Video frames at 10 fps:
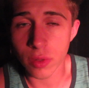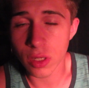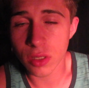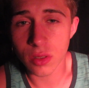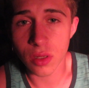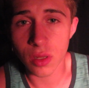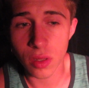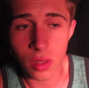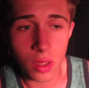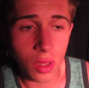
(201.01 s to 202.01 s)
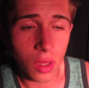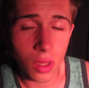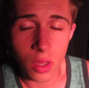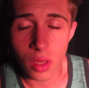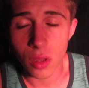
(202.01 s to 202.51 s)
We just
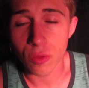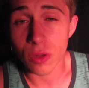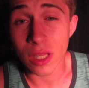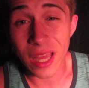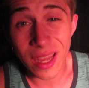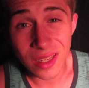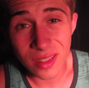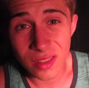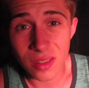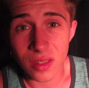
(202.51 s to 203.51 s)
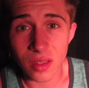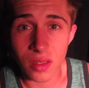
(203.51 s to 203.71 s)
relaxed,